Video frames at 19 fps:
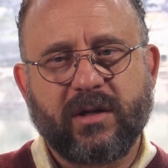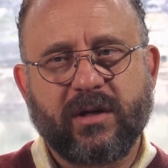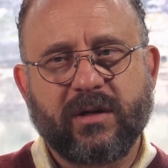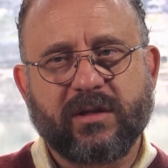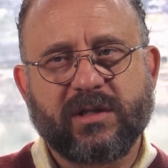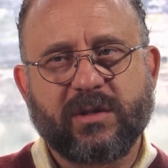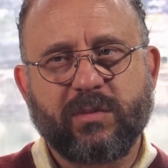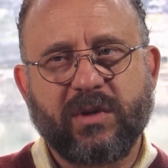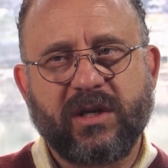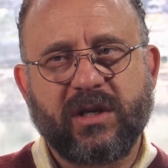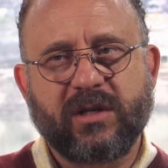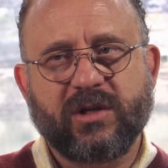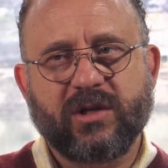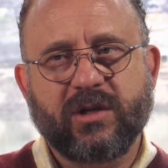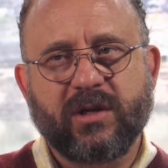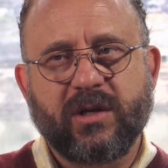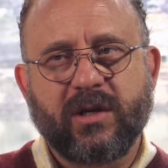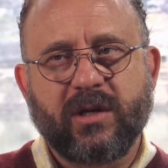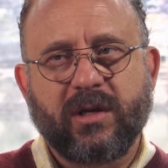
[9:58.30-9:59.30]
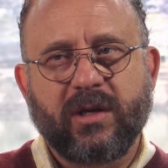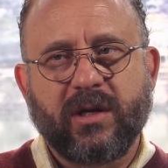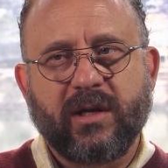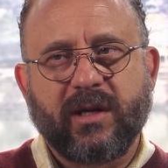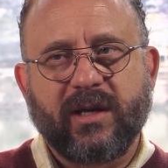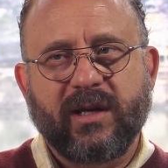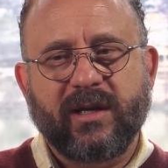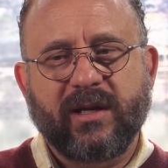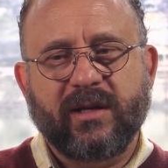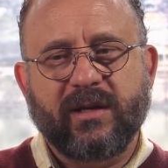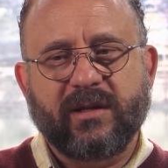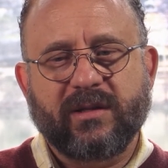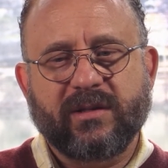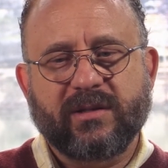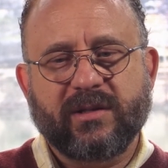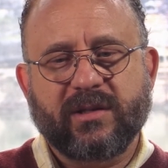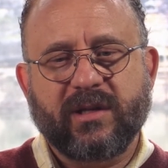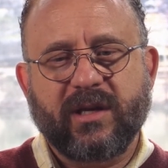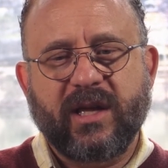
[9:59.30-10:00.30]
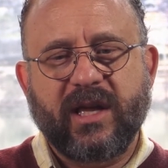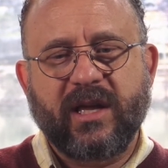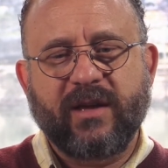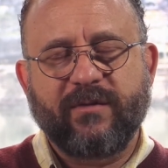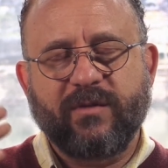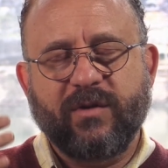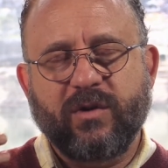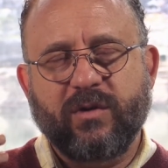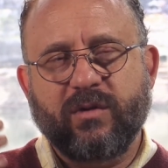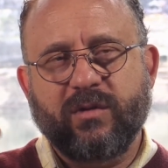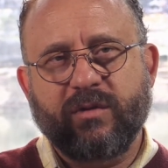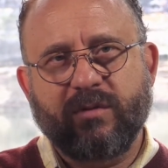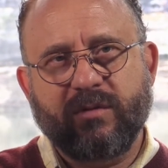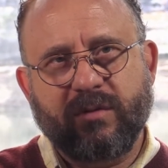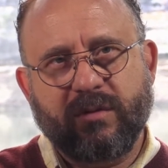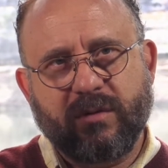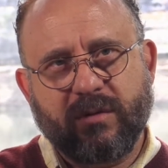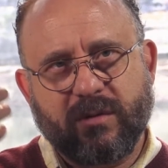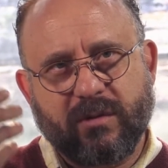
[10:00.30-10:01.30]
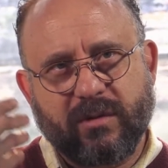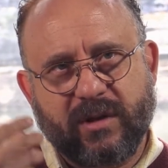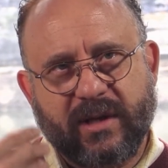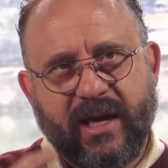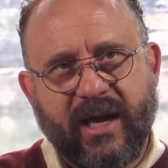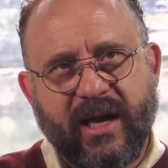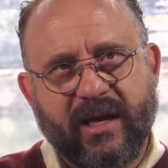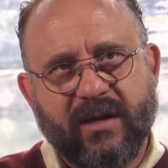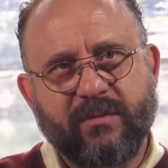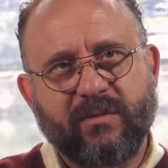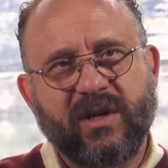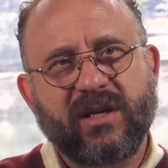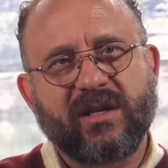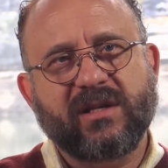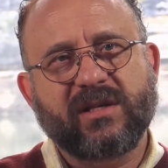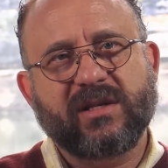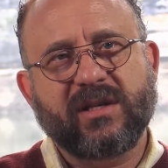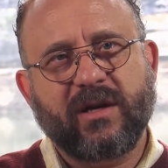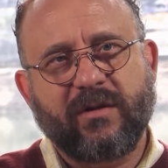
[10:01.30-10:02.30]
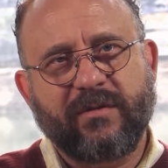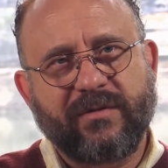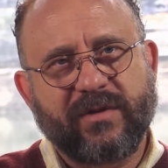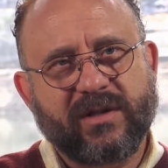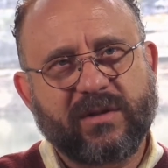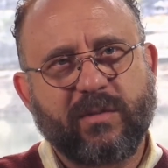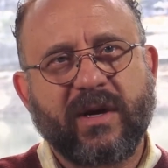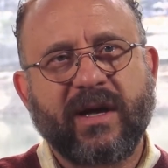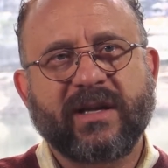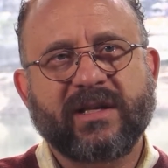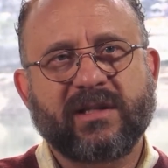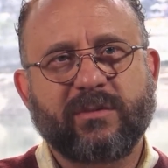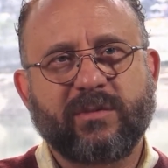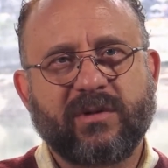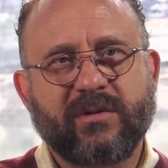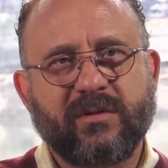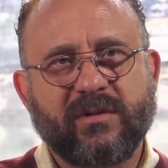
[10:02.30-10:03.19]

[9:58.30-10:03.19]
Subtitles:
speech is, if you can be as self as possible,